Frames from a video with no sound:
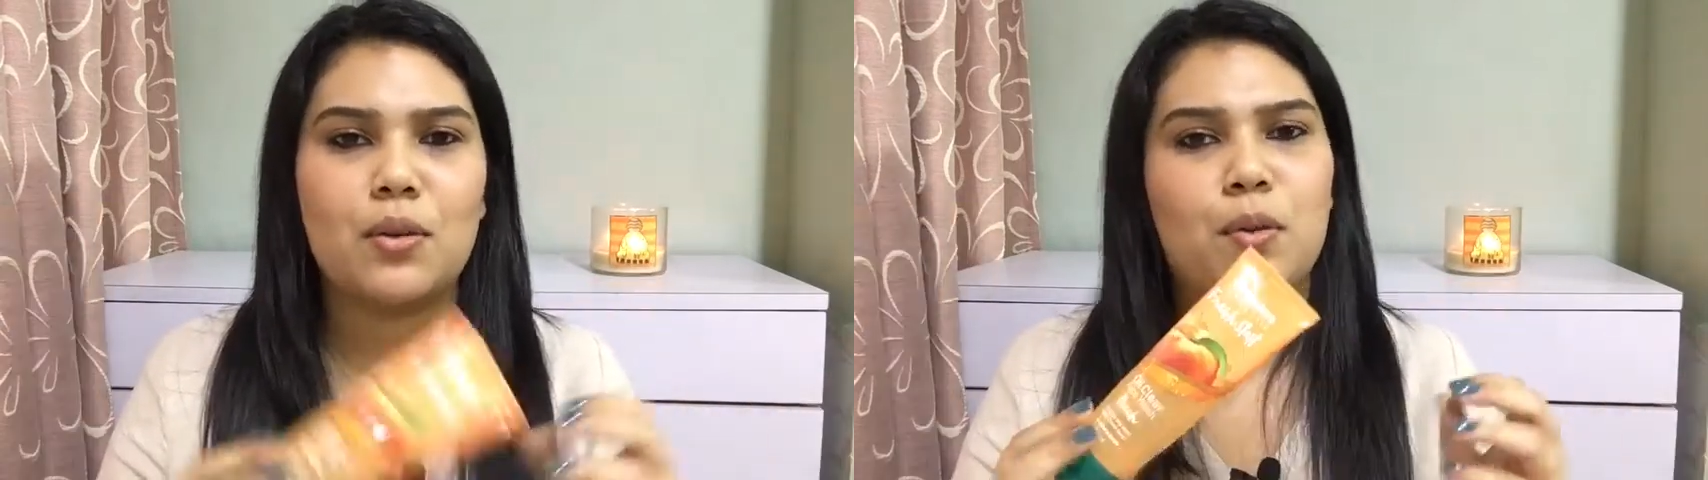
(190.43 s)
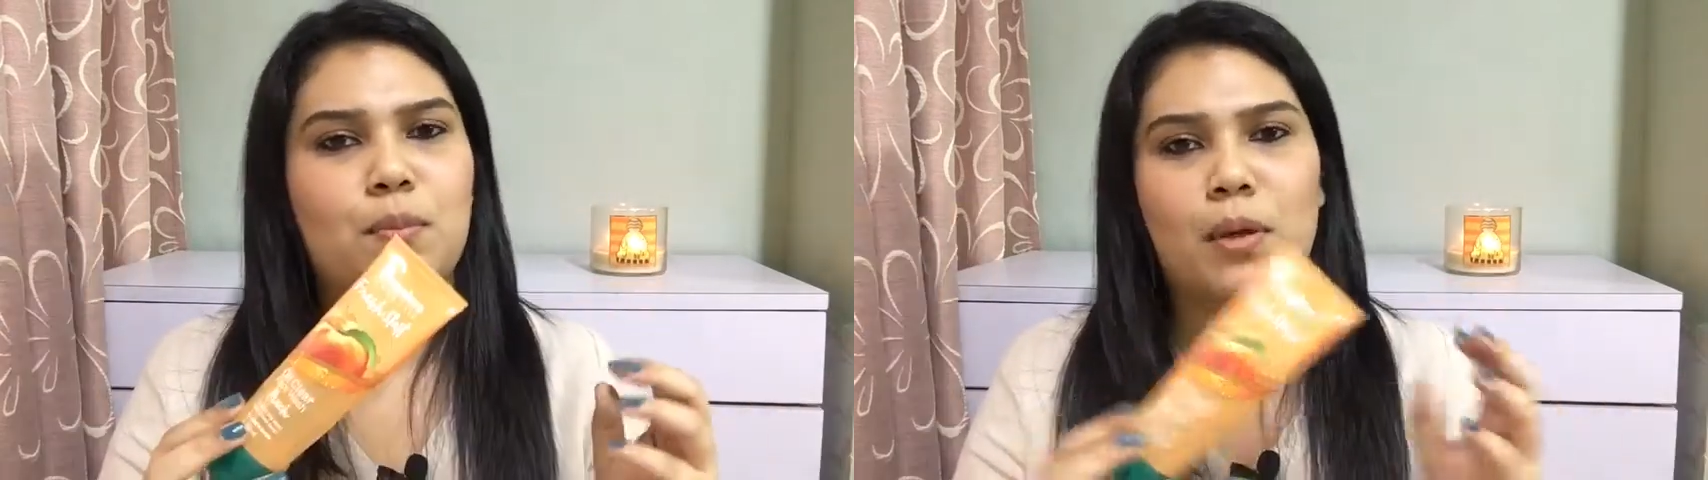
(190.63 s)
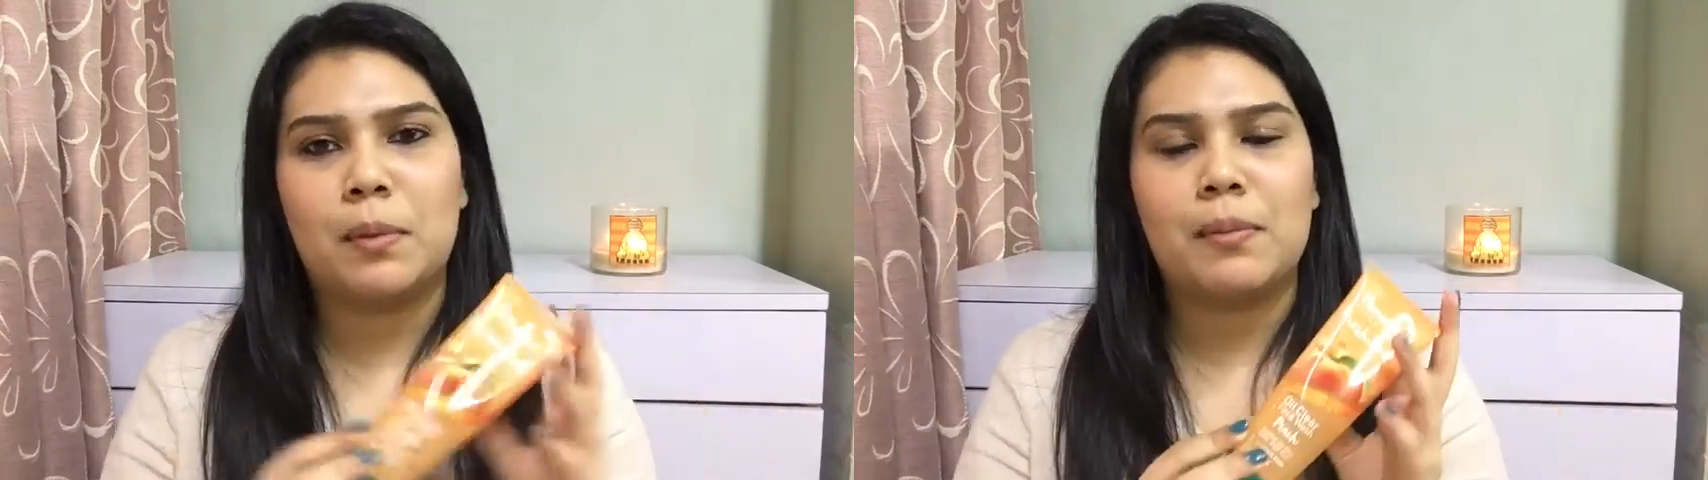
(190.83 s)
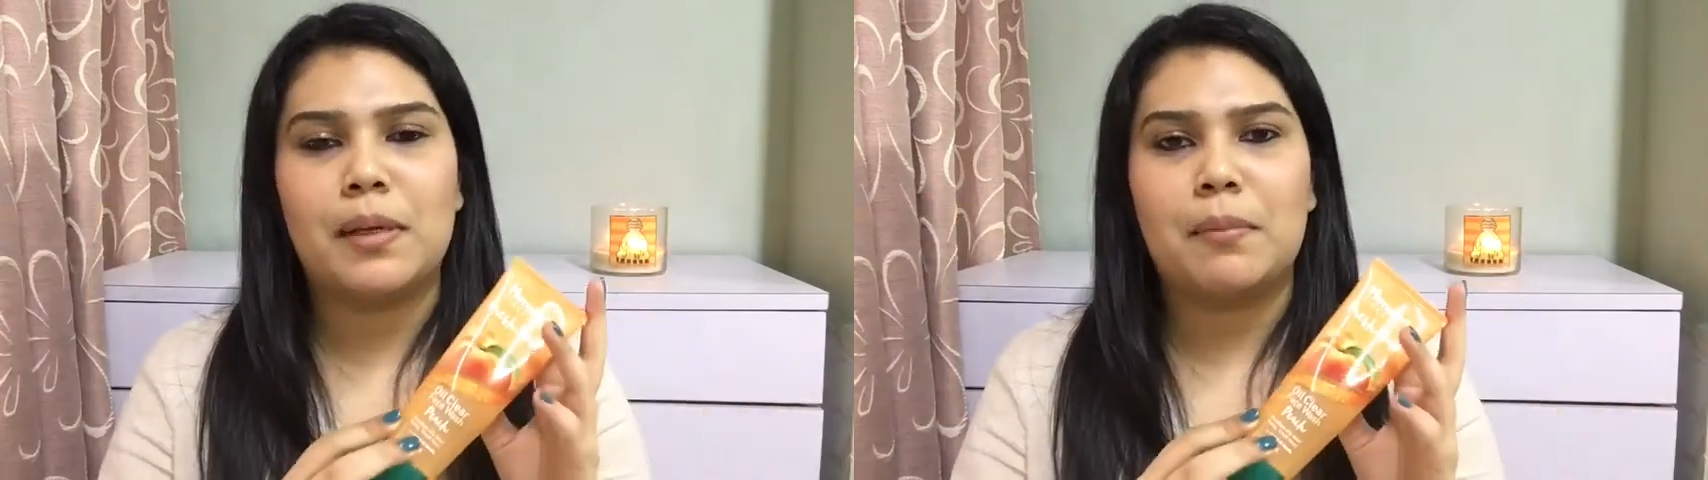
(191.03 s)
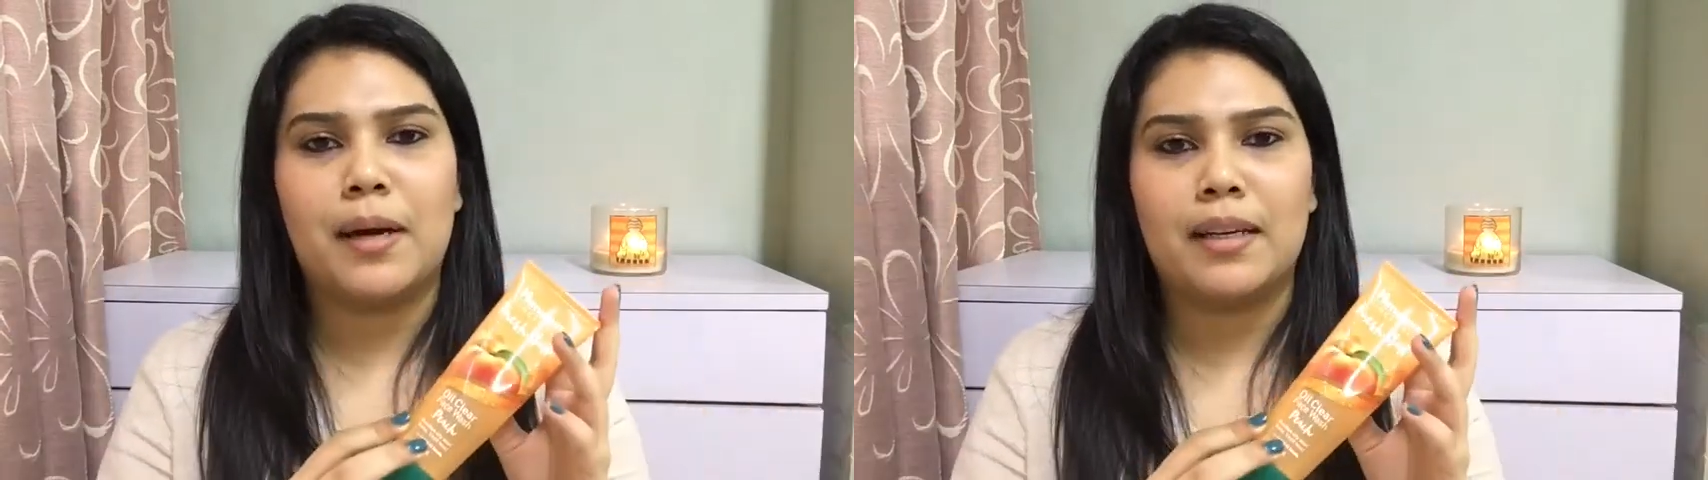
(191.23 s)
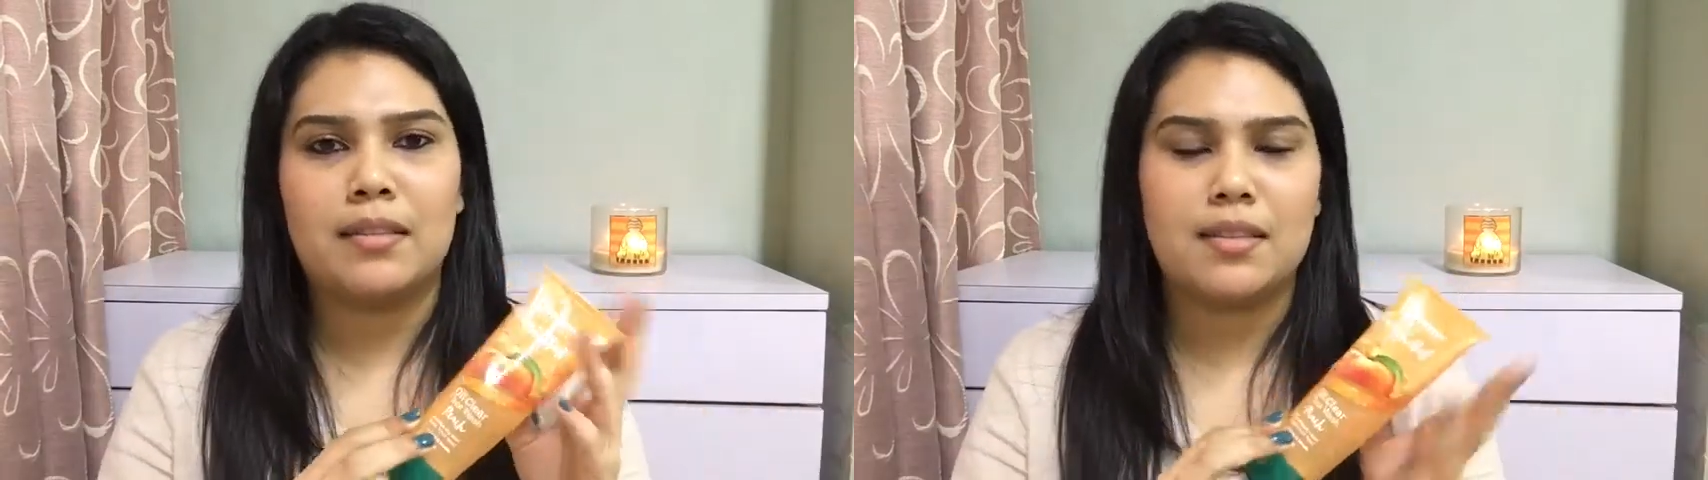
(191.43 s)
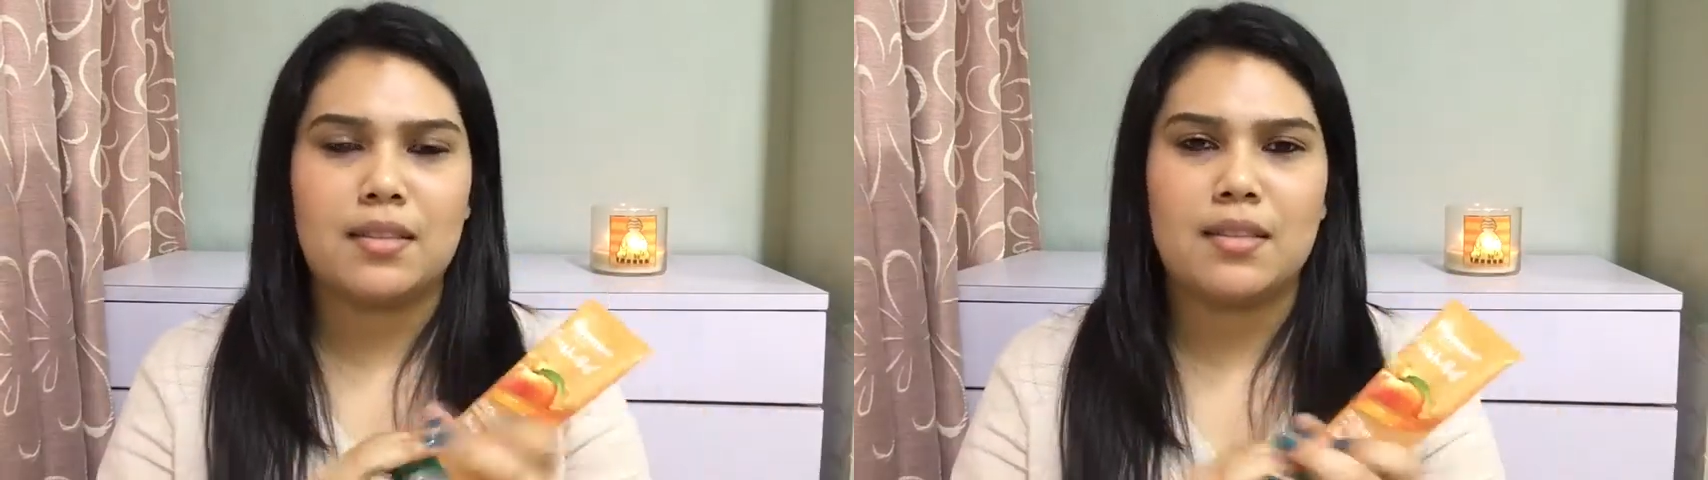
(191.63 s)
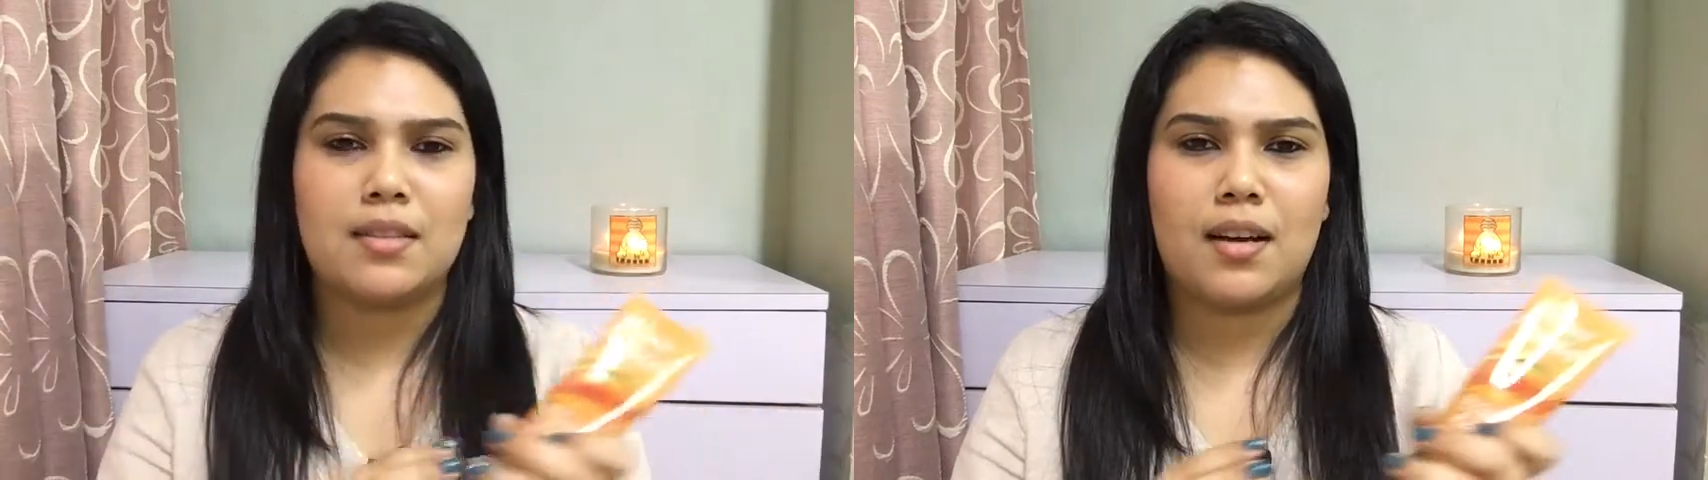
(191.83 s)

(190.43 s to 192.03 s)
you could probably buy this.